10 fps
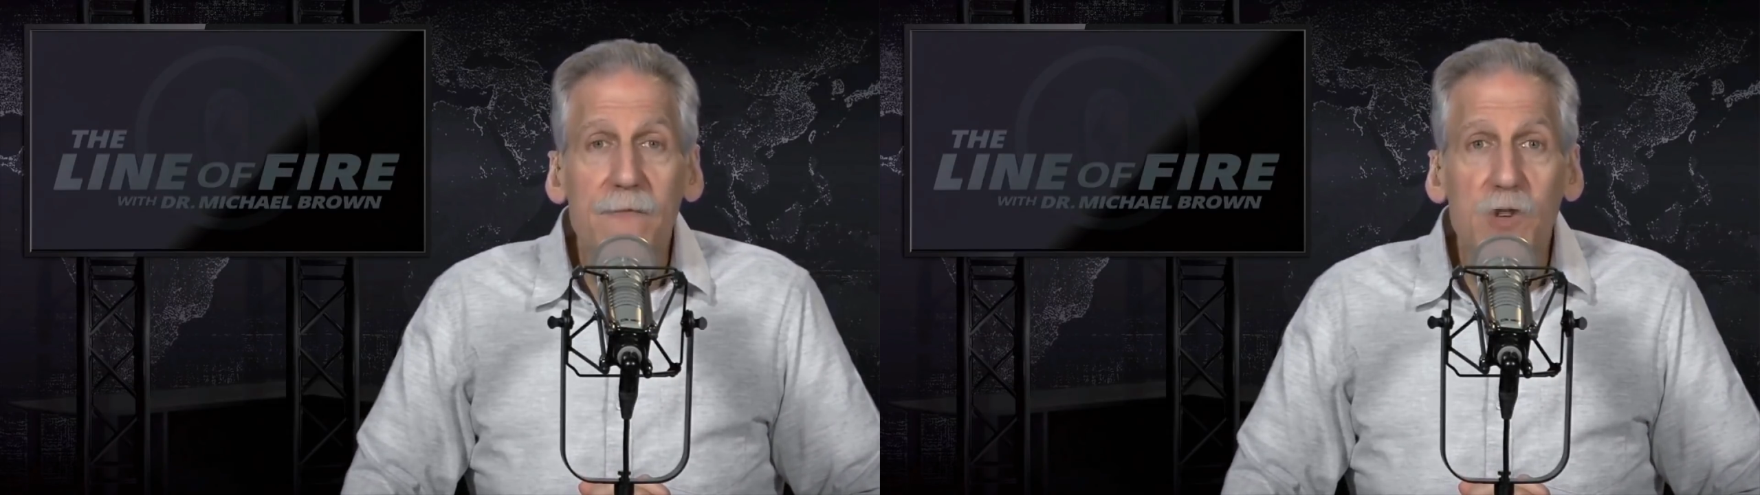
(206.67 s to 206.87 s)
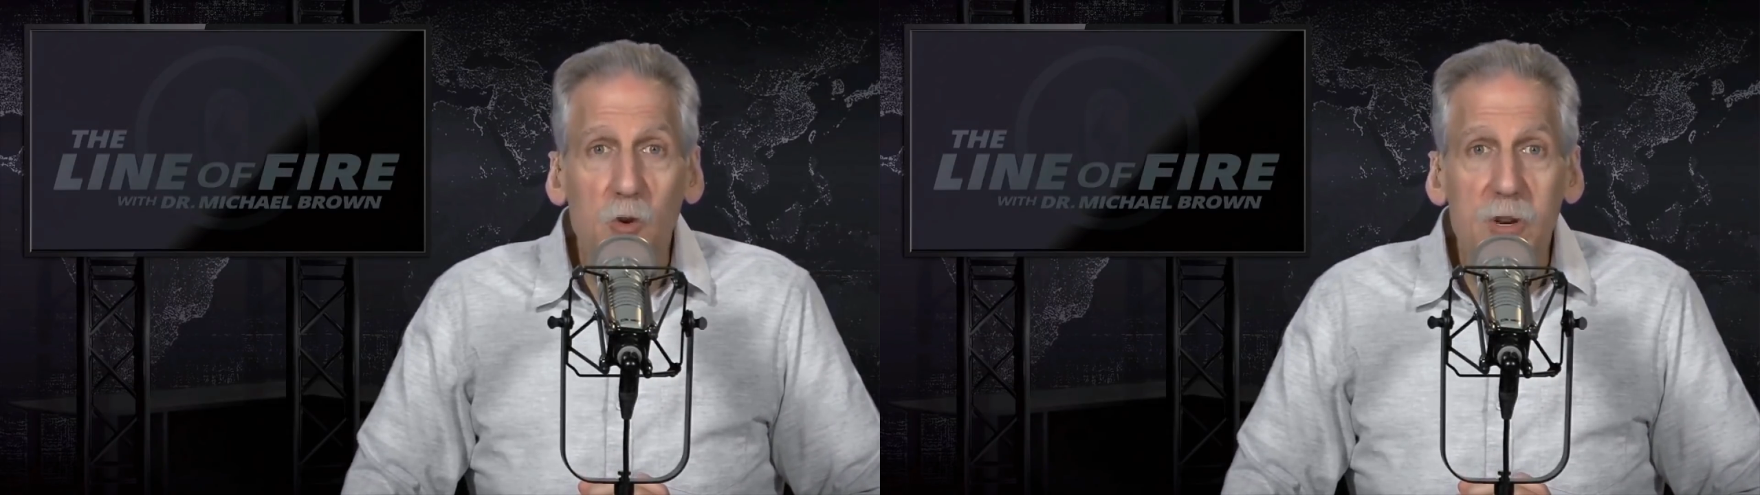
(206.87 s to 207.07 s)

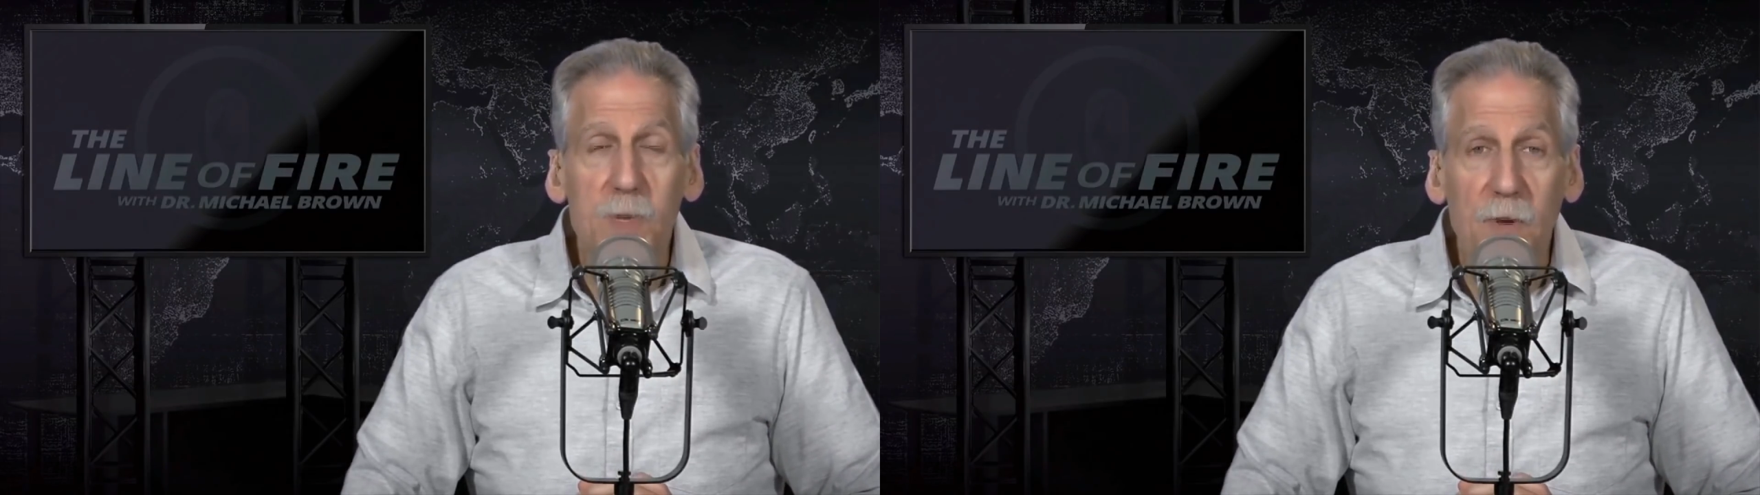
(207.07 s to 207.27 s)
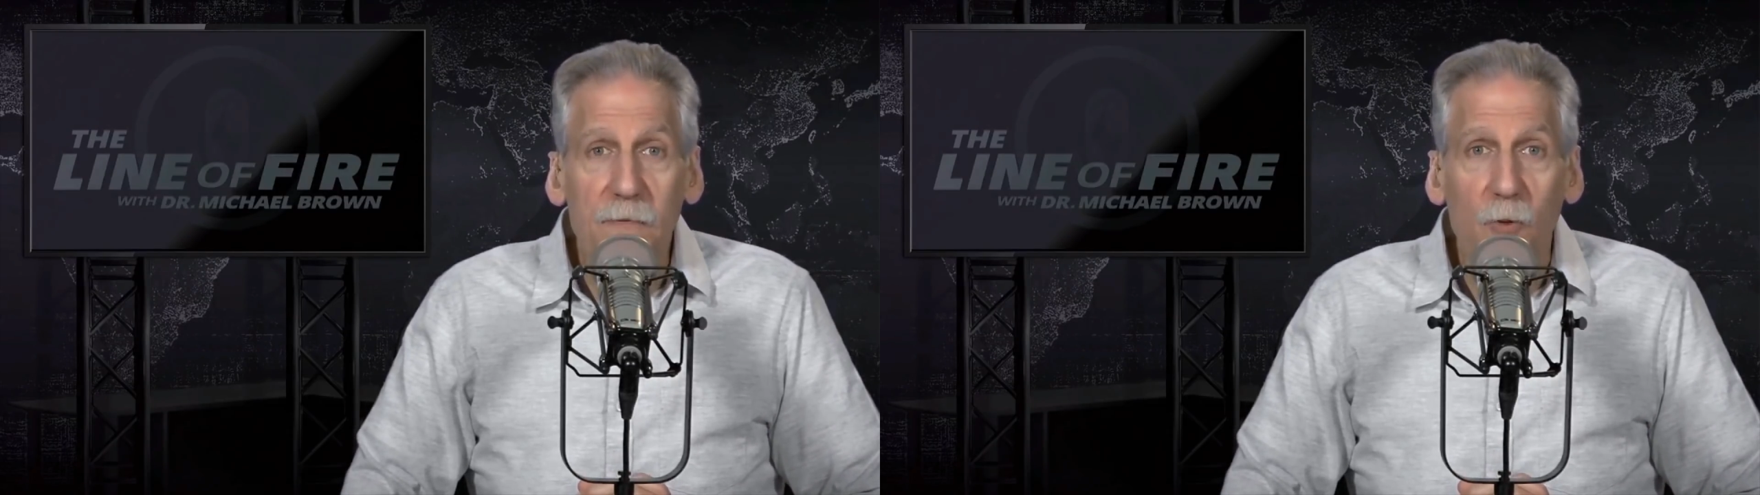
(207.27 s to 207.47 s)
of
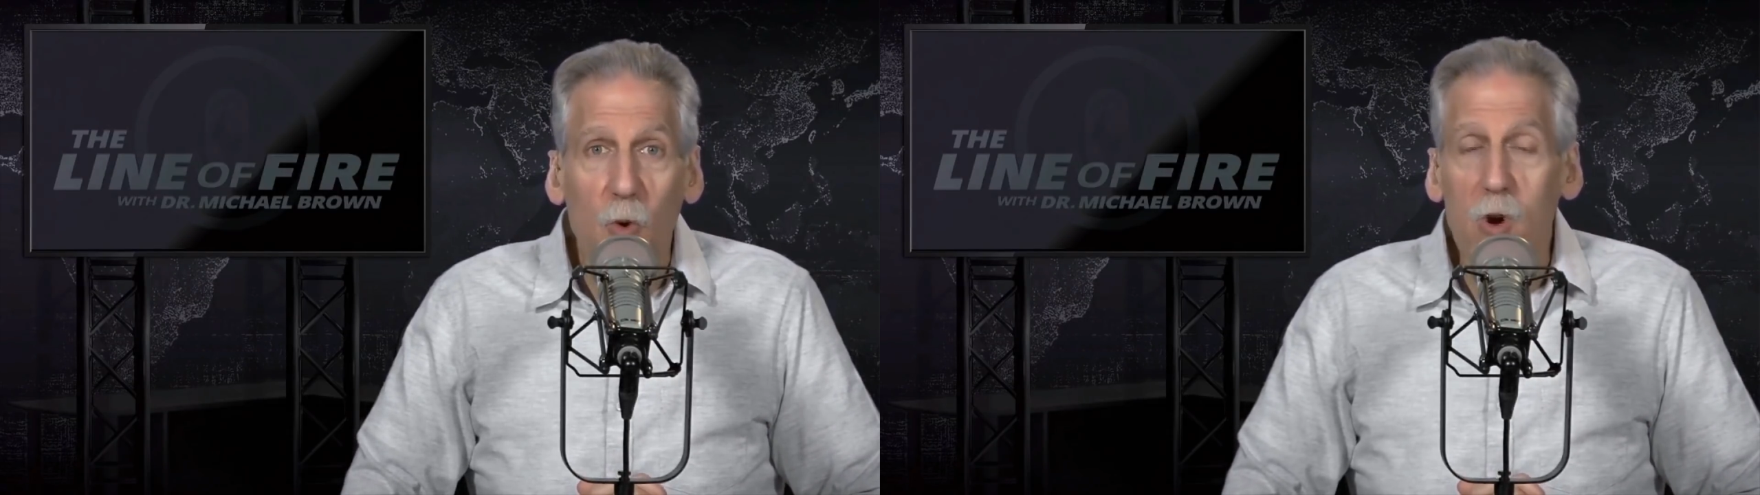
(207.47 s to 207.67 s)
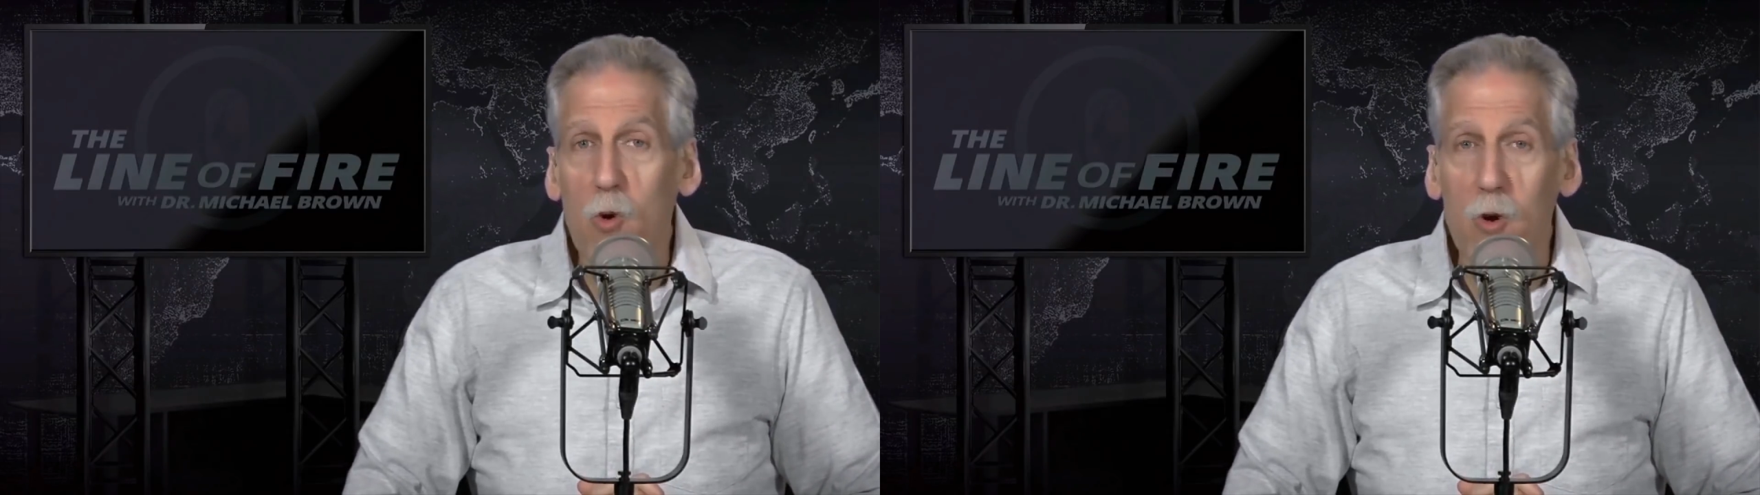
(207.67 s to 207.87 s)
choice before,